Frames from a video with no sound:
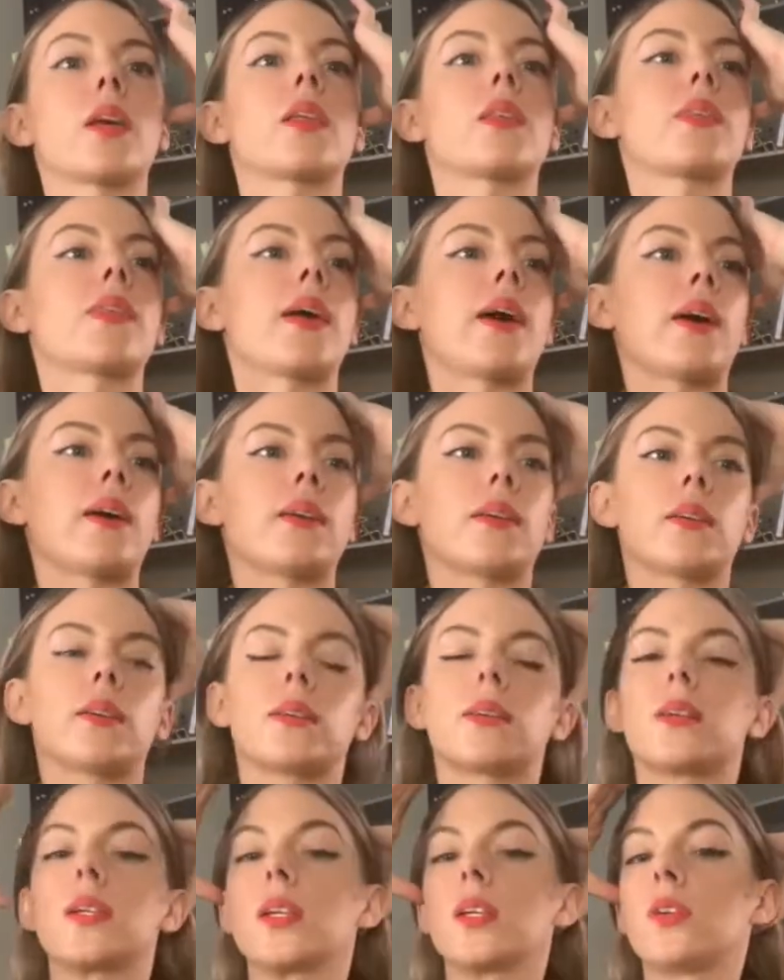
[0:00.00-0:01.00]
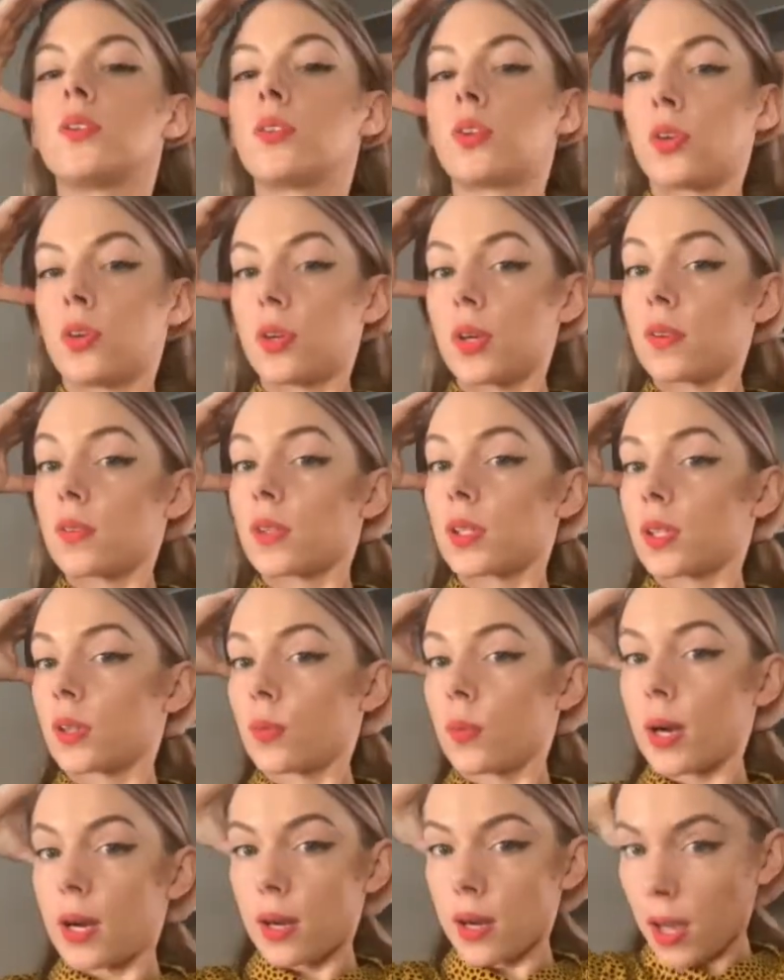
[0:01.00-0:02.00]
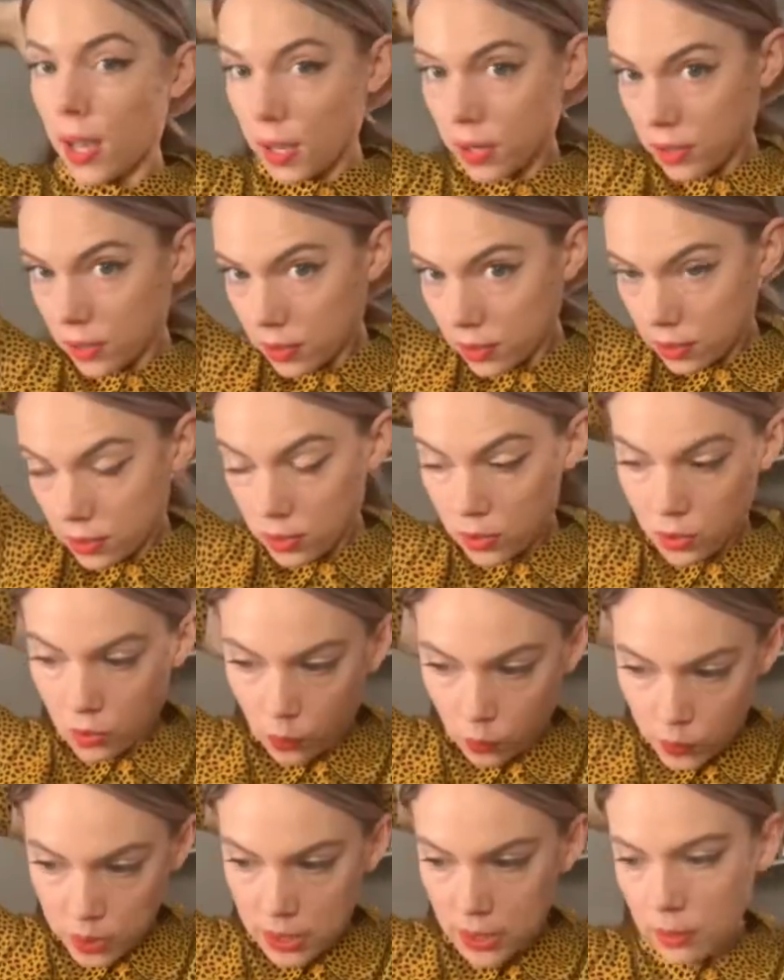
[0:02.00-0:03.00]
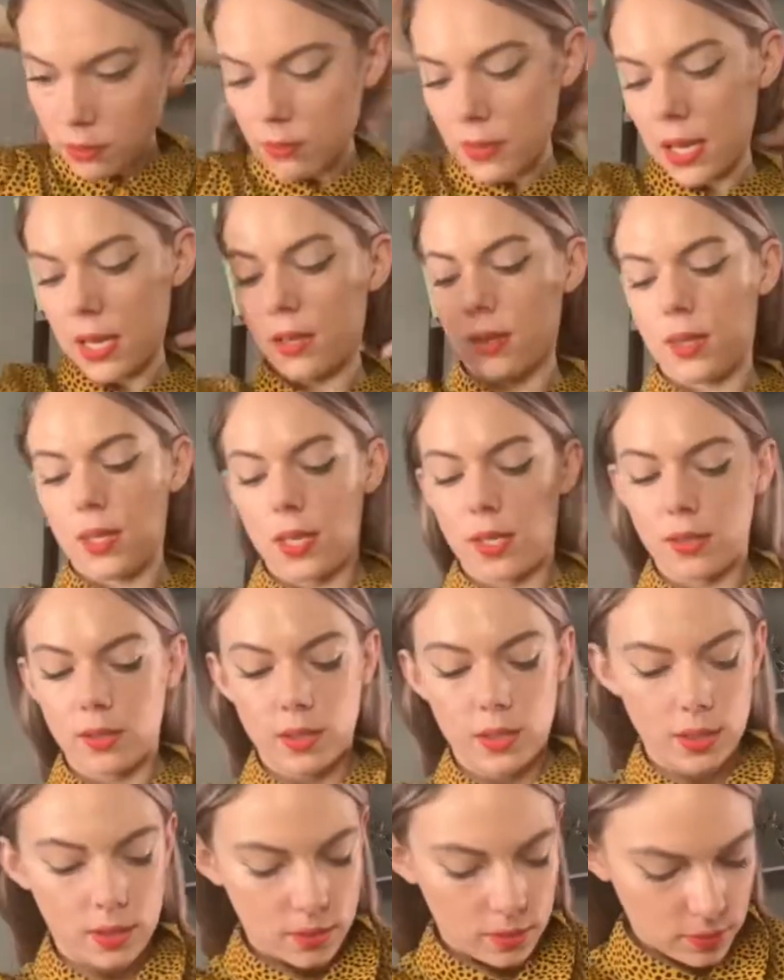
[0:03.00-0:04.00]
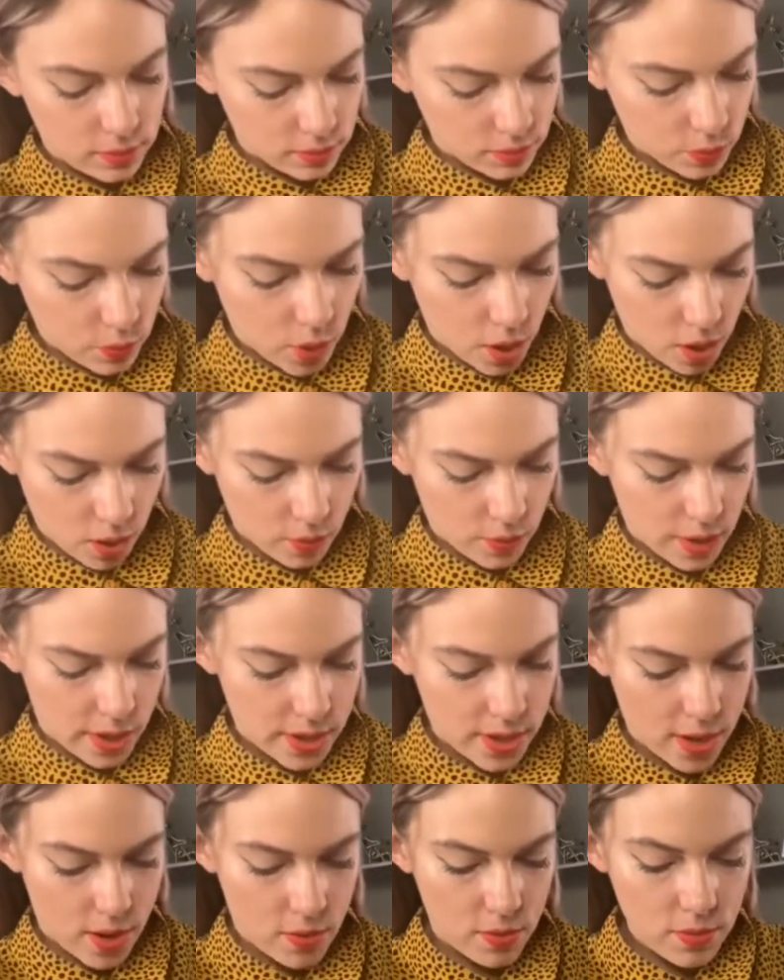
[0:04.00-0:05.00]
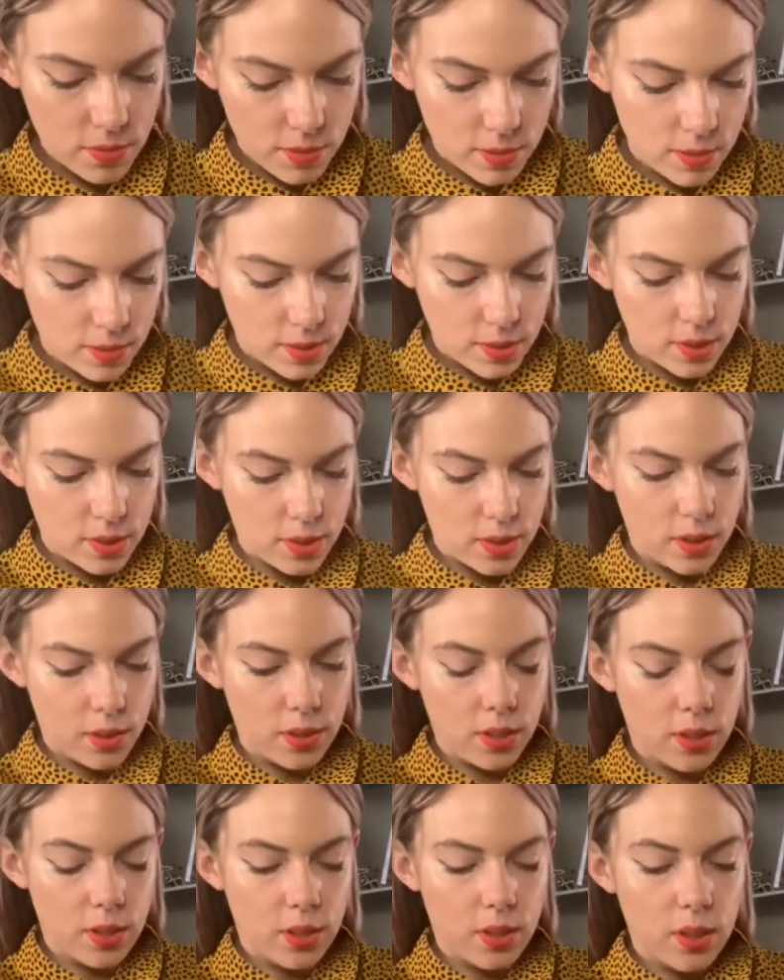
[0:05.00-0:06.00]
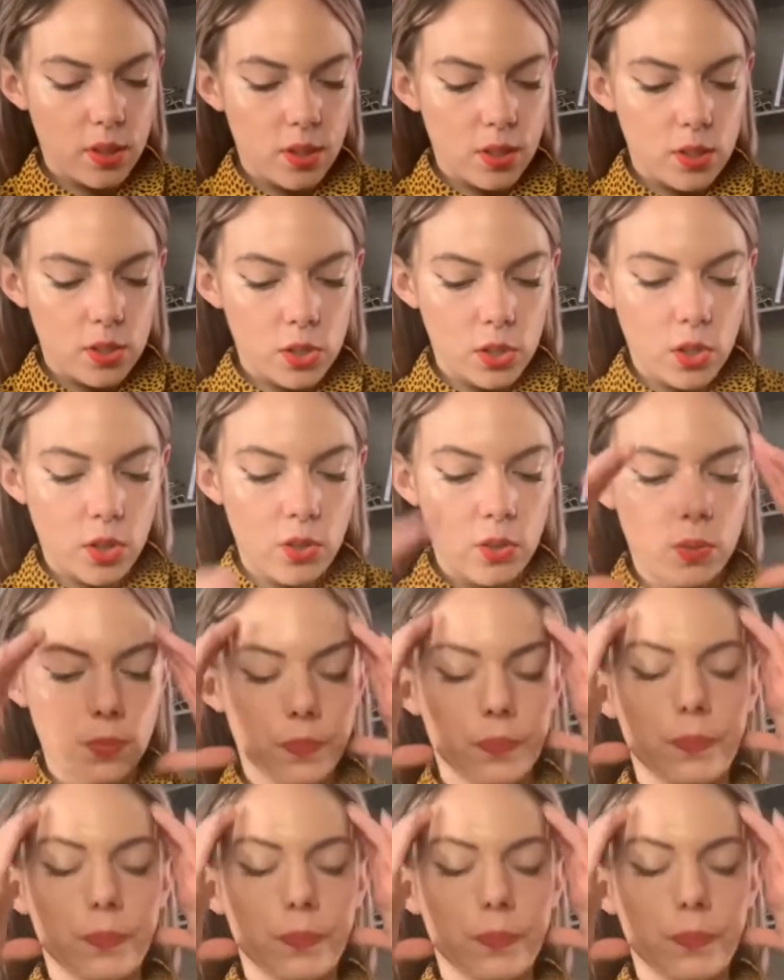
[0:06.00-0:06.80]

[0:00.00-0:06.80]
that you know you're never going to wear again, you know, we can make things work right now. So